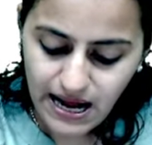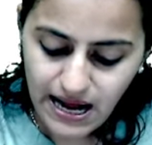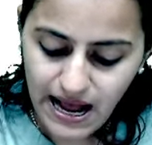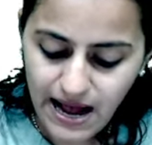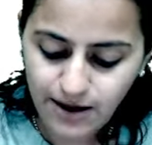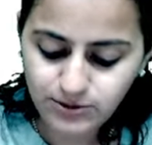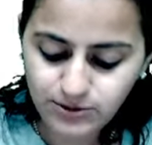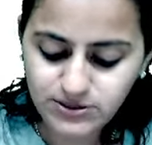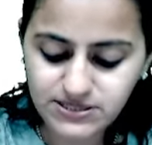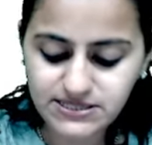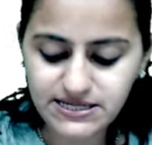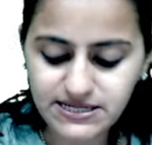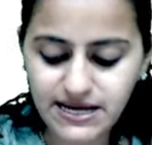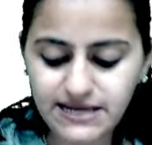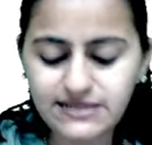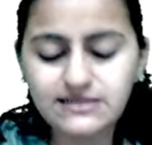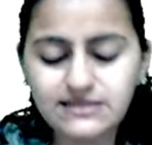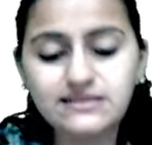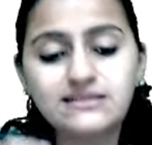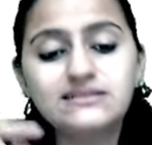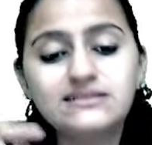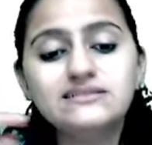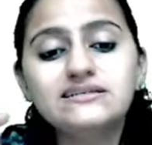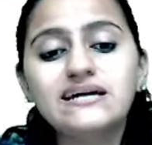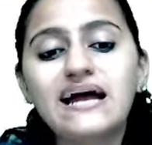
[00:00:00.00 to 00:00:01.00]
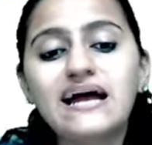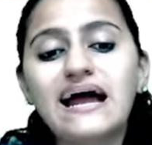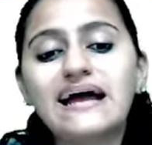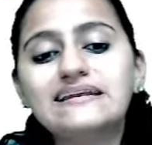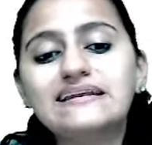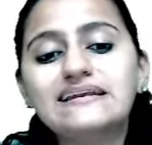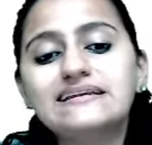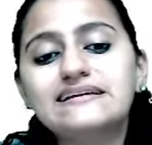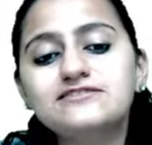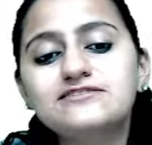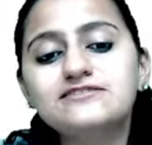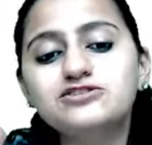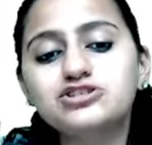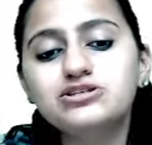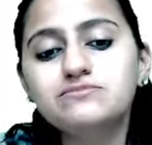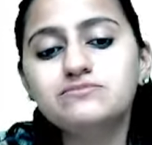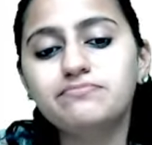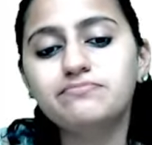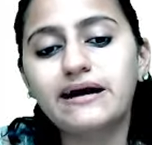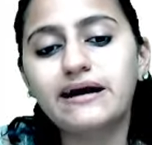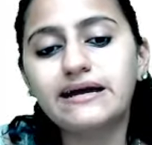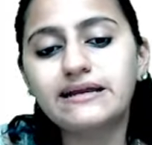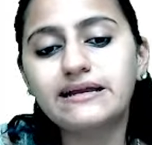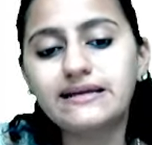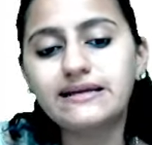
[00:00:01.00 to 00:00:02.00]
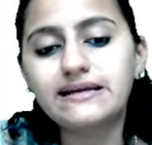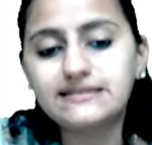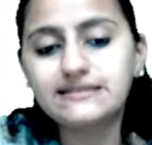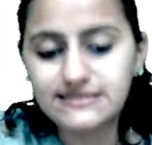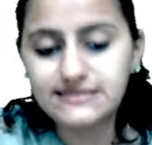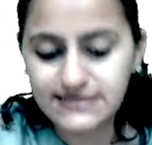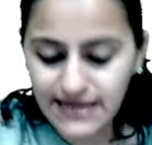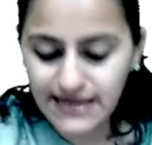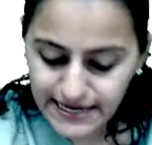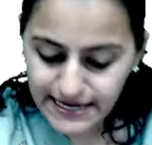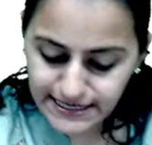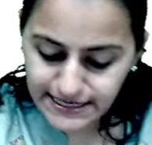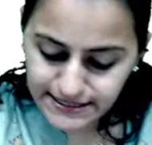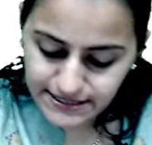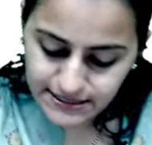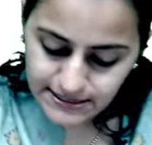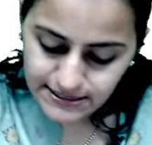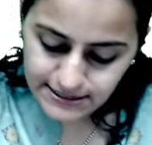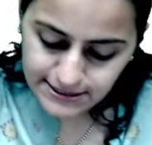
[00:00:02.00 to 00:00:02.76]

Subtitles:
outside the antigen binding site.